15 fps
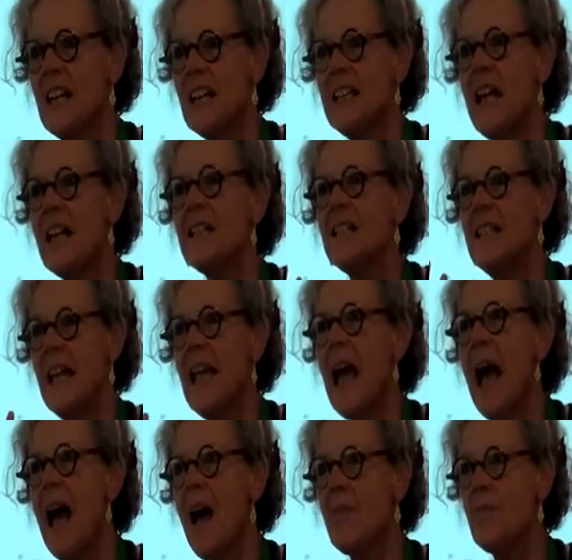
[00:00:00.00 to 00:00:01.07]
that they
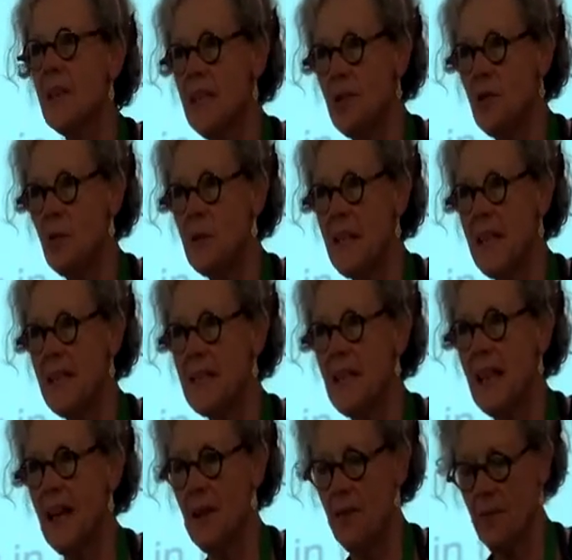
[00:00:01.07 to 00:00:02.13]
have in today's
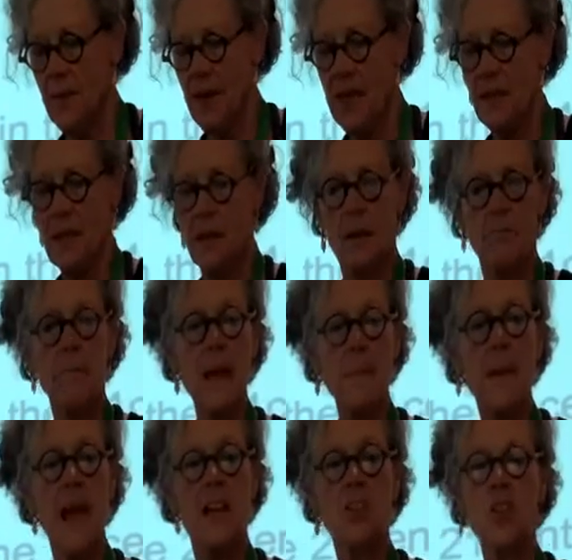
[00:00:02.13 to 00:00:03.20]
life. And
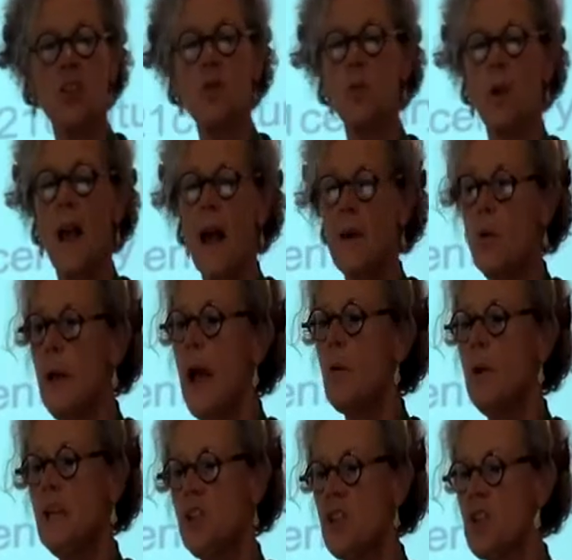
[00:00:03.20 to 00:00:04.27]
maybe I
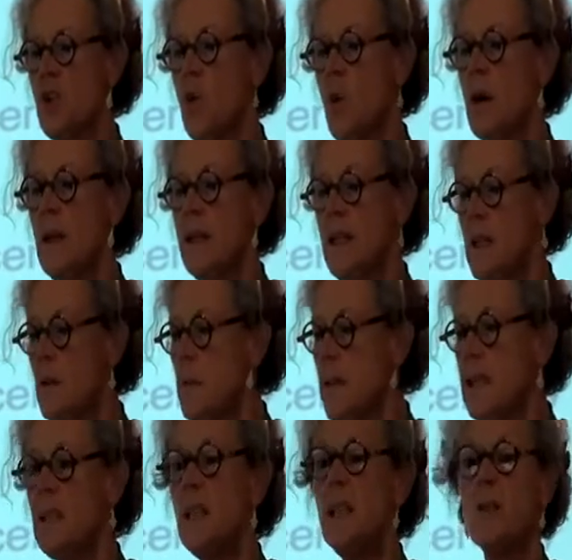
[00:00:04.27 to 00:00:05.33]
will just go a little
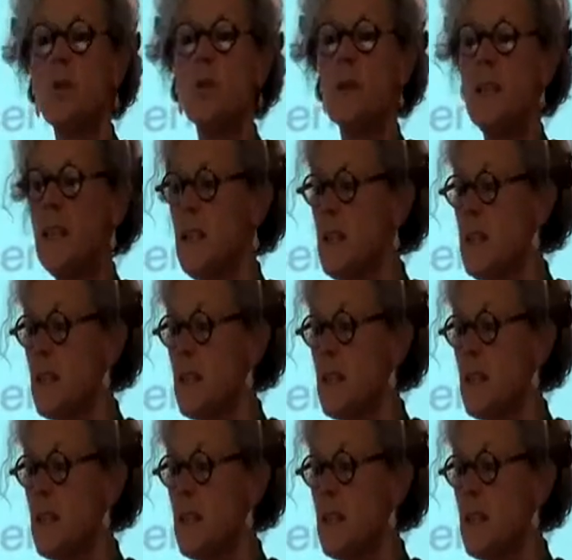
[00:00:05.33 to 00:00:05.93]
bit into this.